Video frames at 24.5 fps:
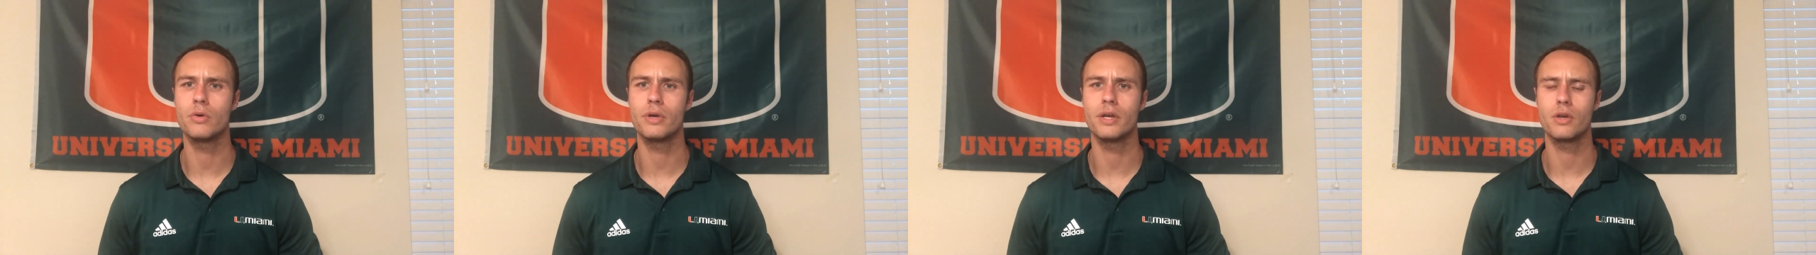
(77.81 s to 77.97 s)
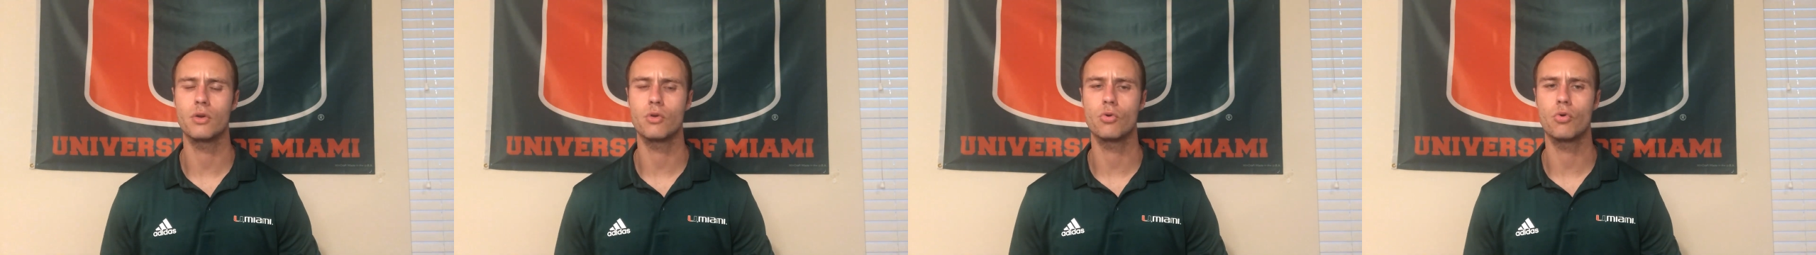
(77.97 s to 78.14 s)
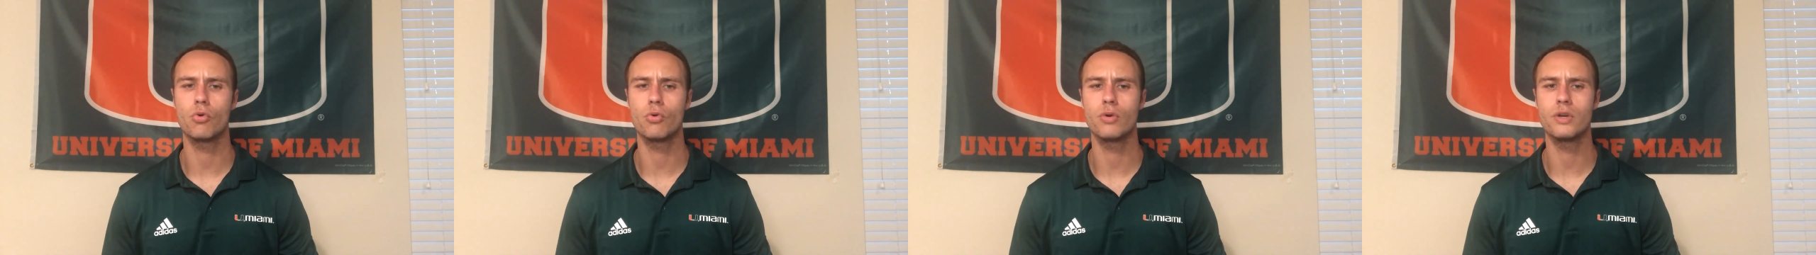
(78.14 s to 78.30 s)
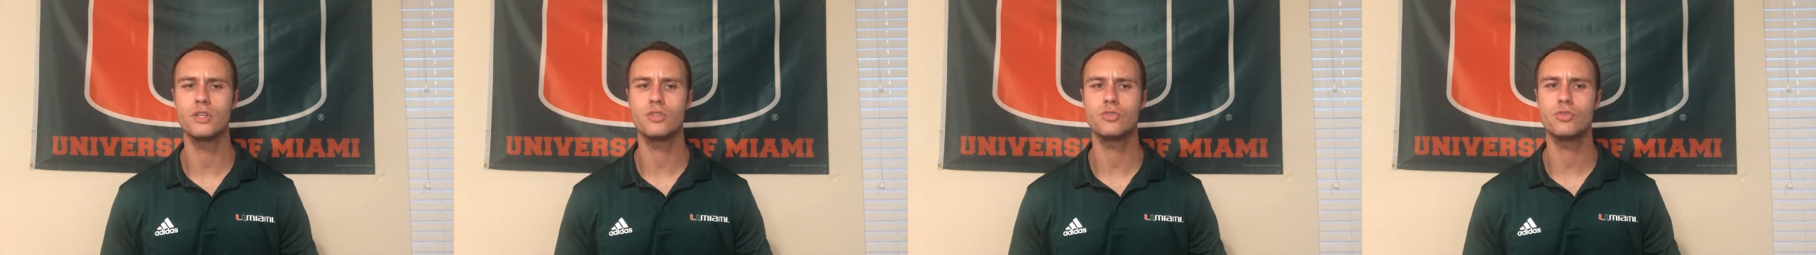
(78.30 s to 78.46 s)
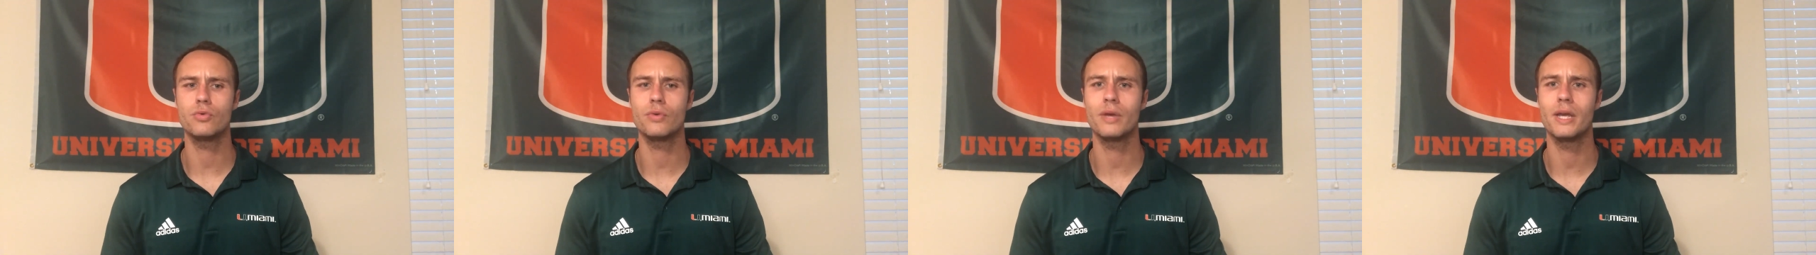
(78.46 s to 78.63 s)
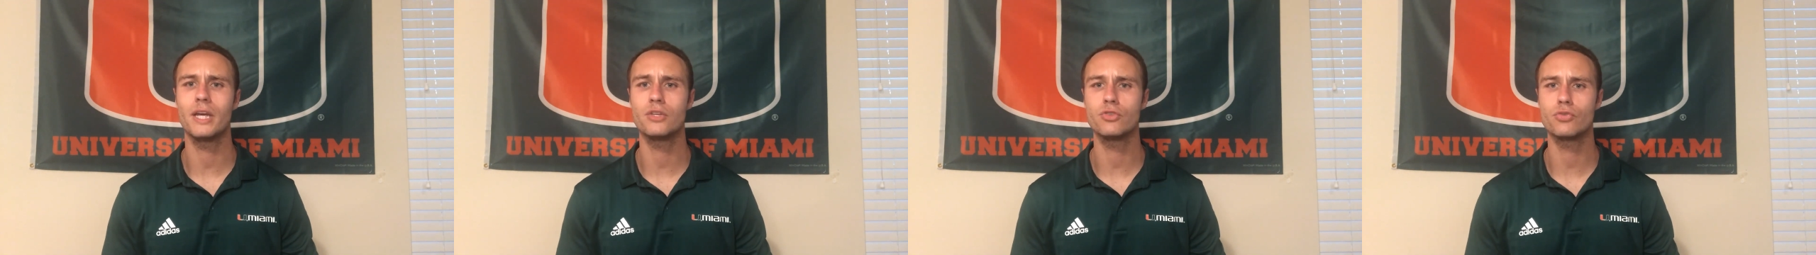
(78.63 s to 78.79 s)
And according
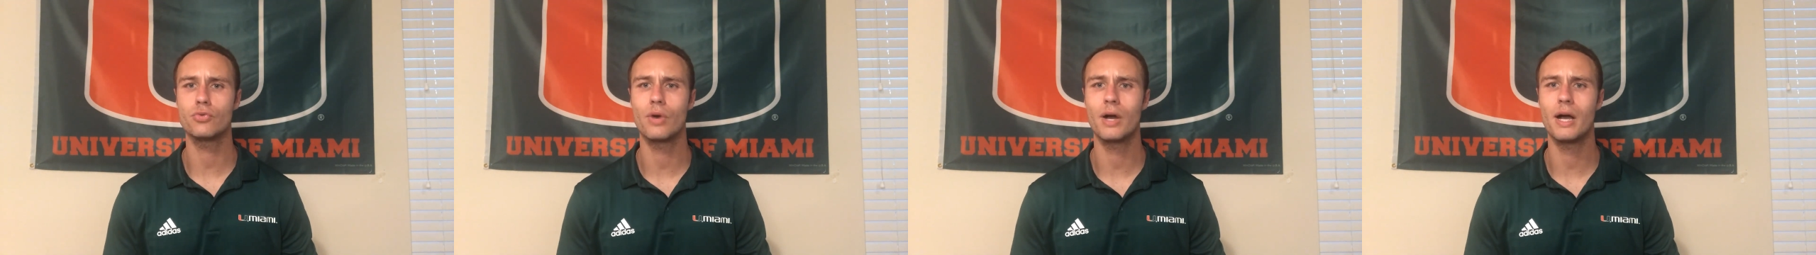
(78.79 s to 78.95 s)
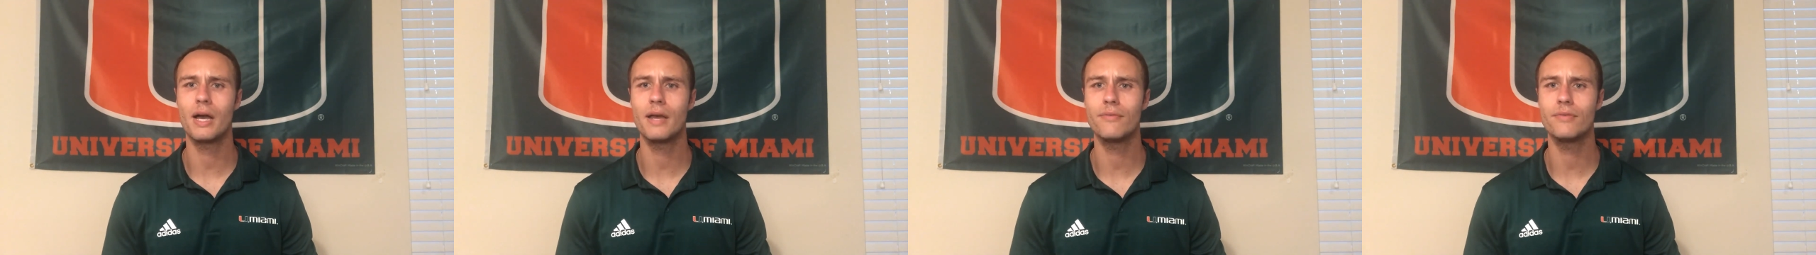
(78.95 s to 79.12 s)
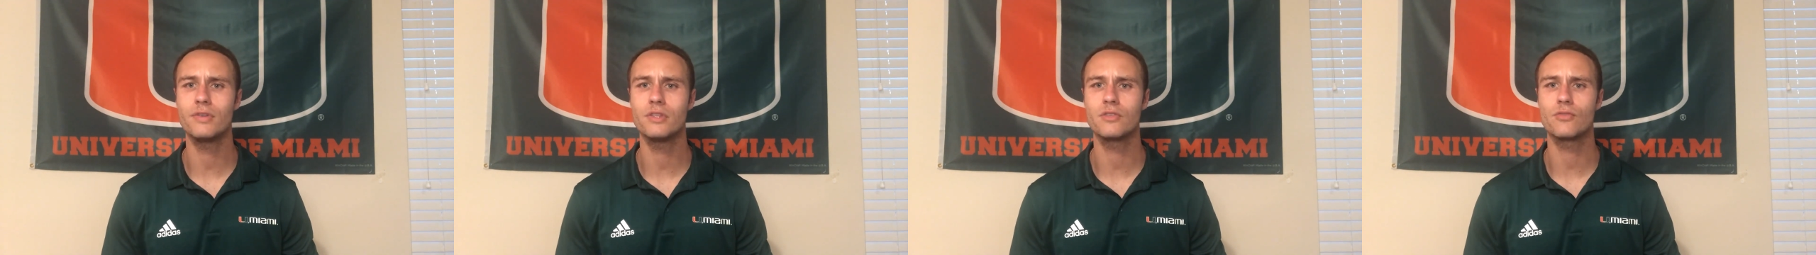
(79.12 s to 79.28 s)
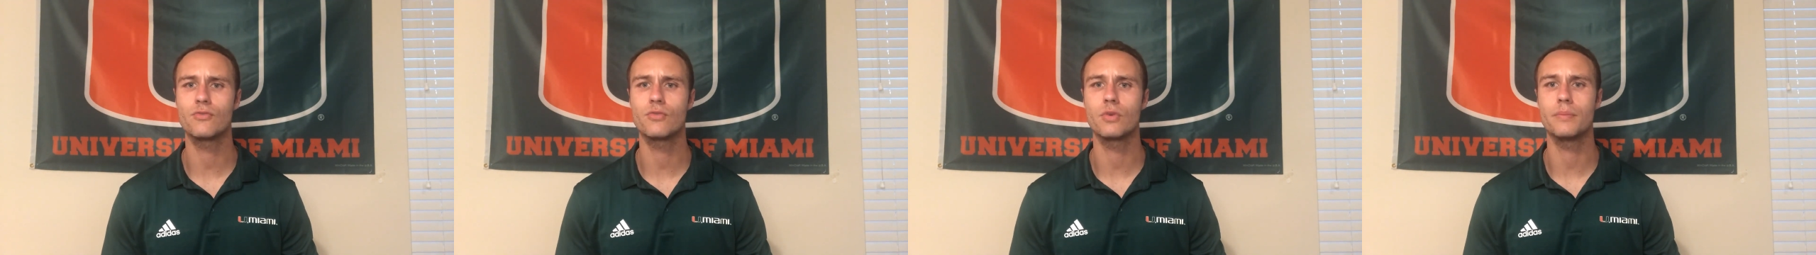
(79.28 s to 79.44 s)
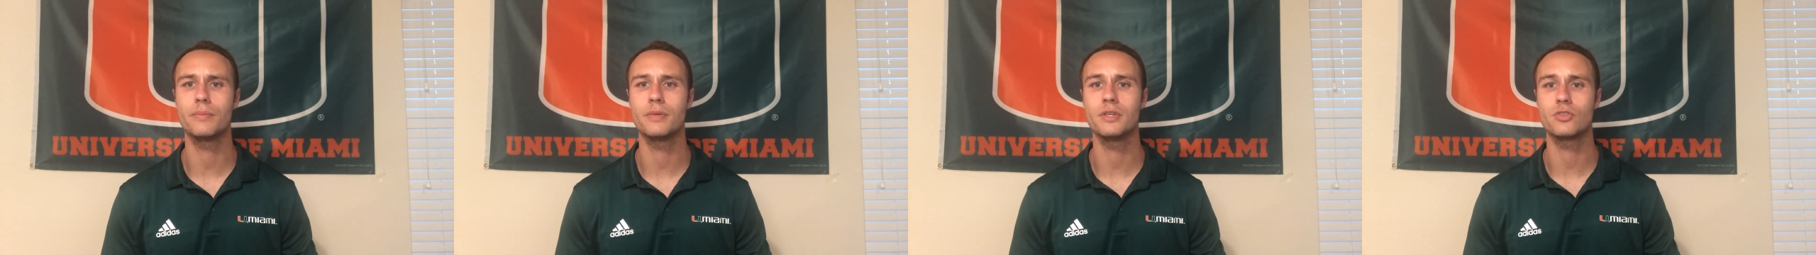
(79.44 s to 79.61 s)
to Andrew Ivins from